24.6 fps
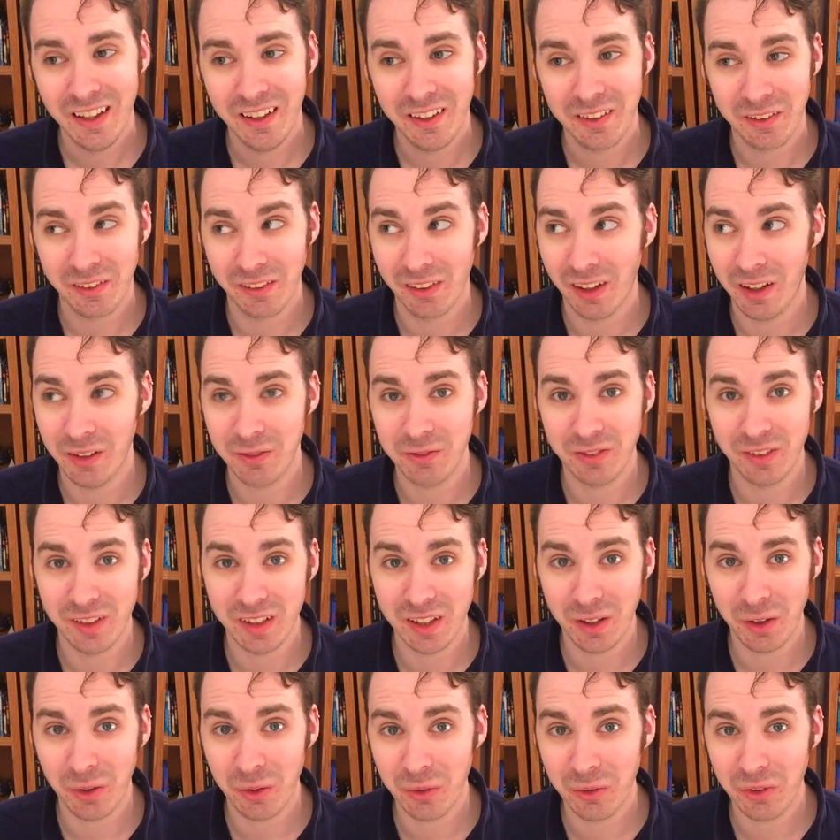There's a lot of
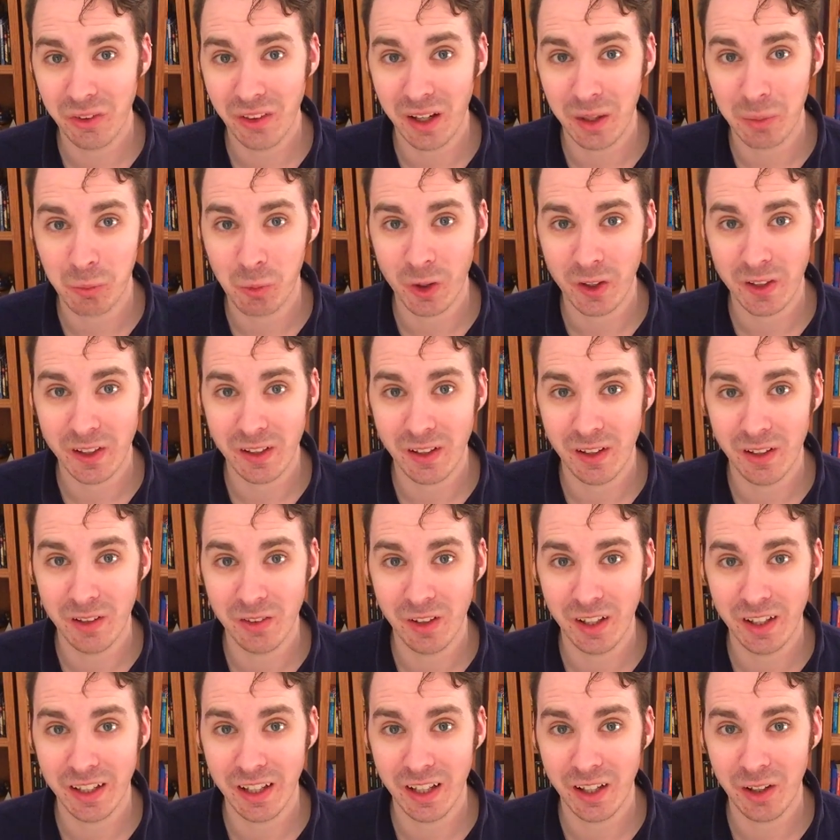videos that I'm working on
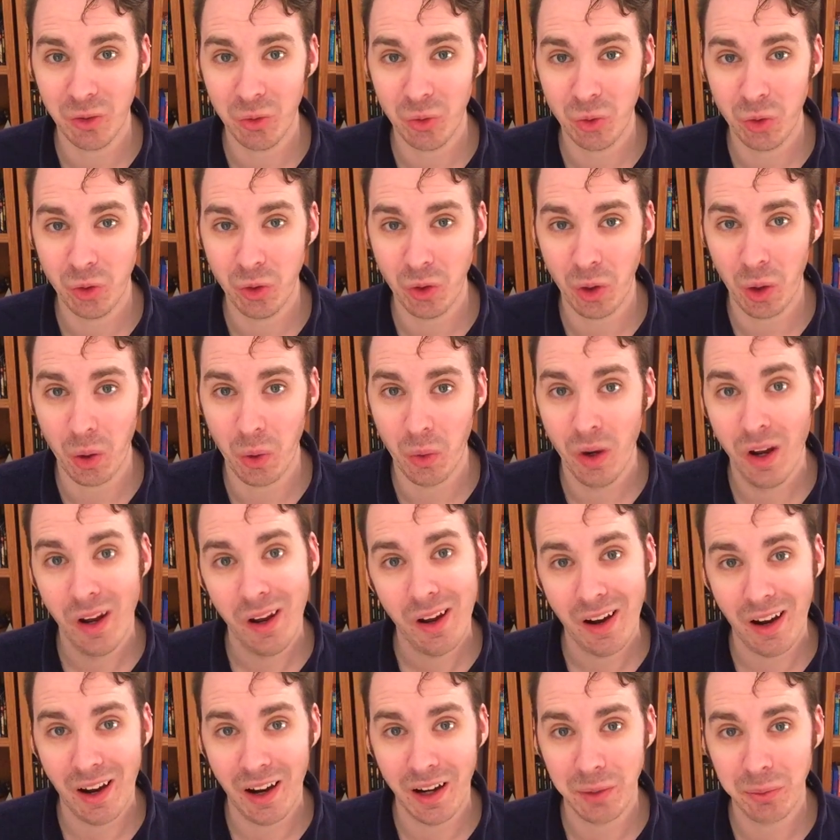right now. So
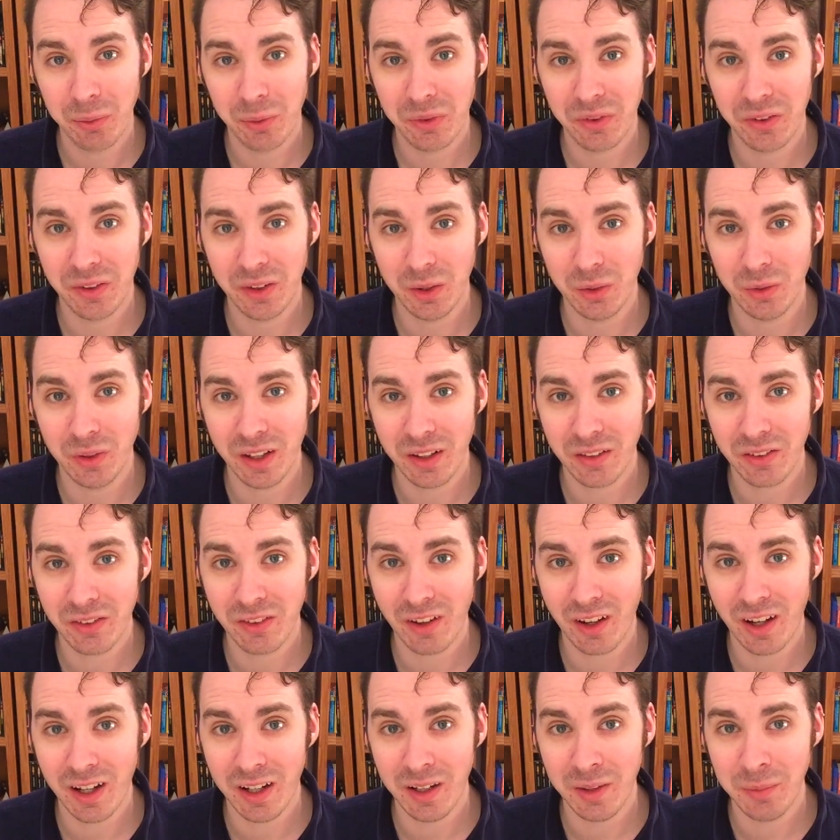I will see you next
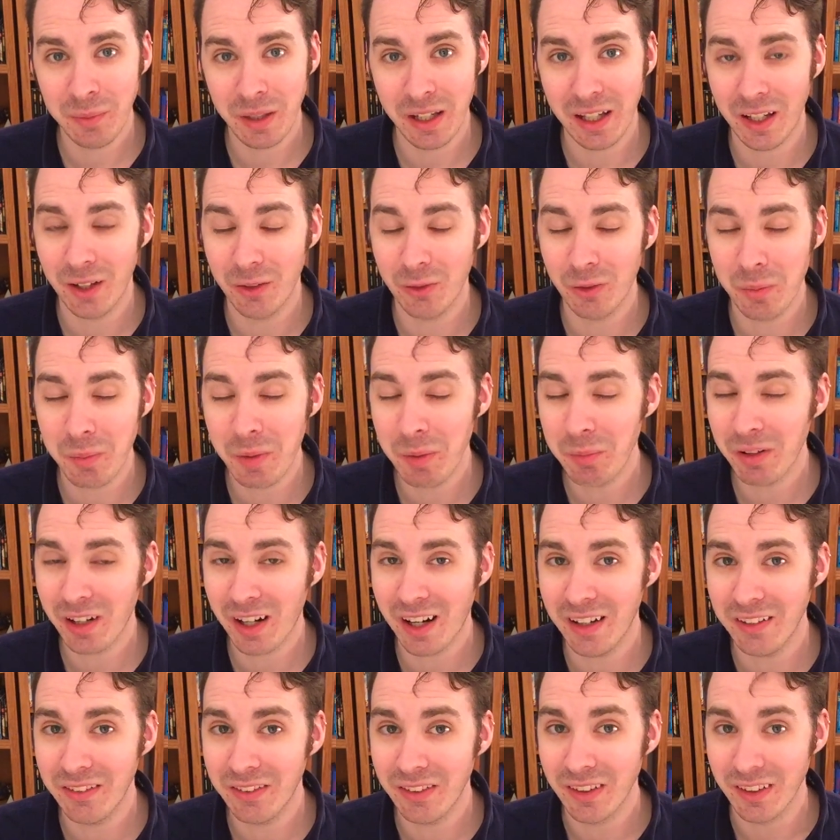time. And remember,
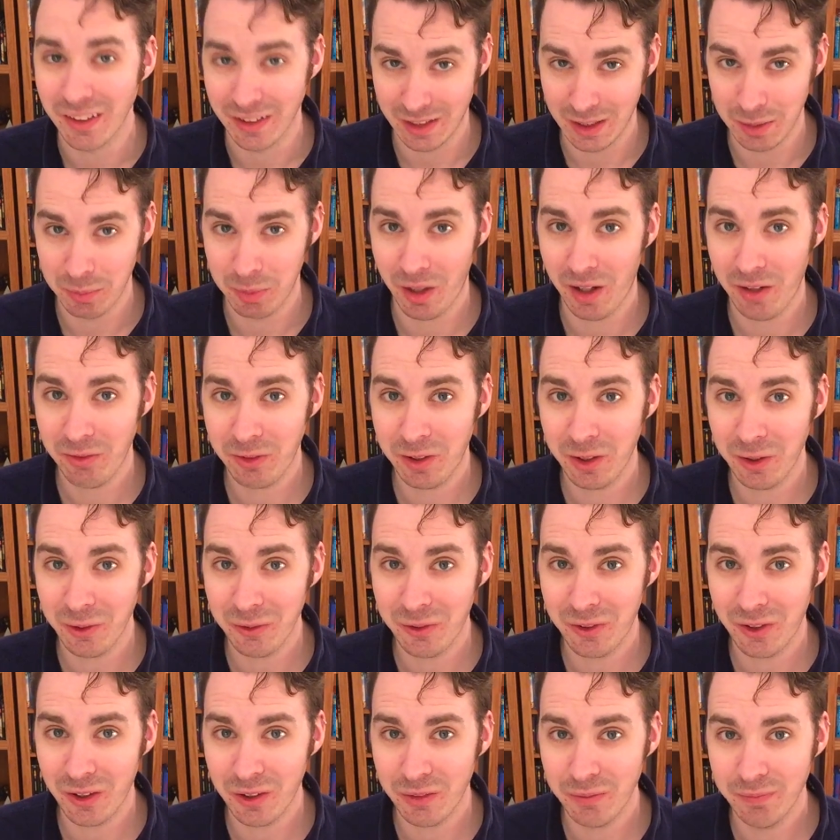guys, keep it off
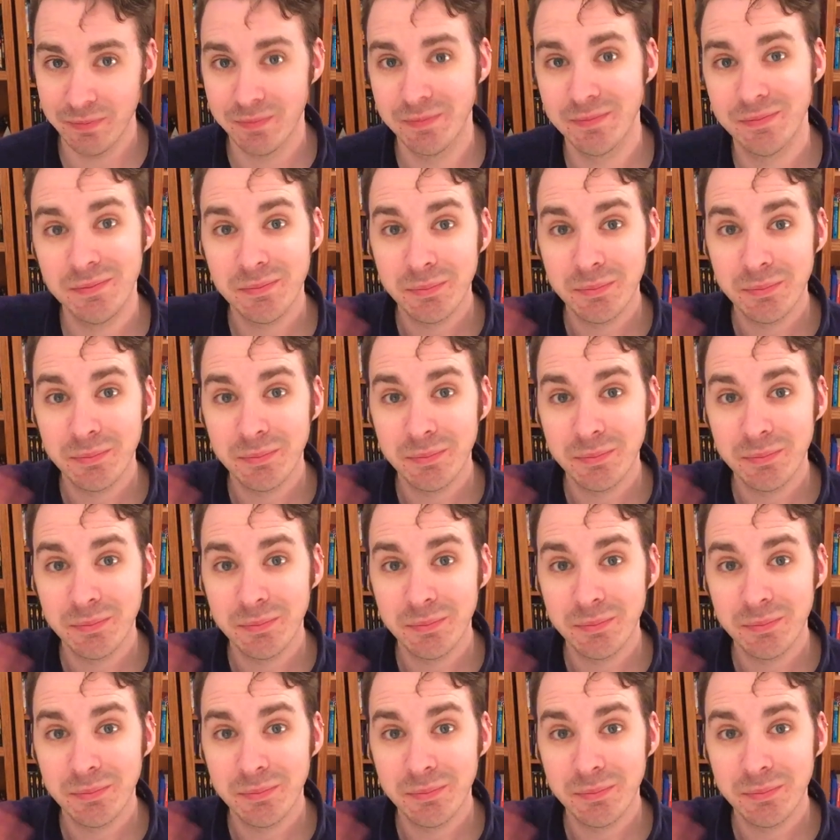kilter.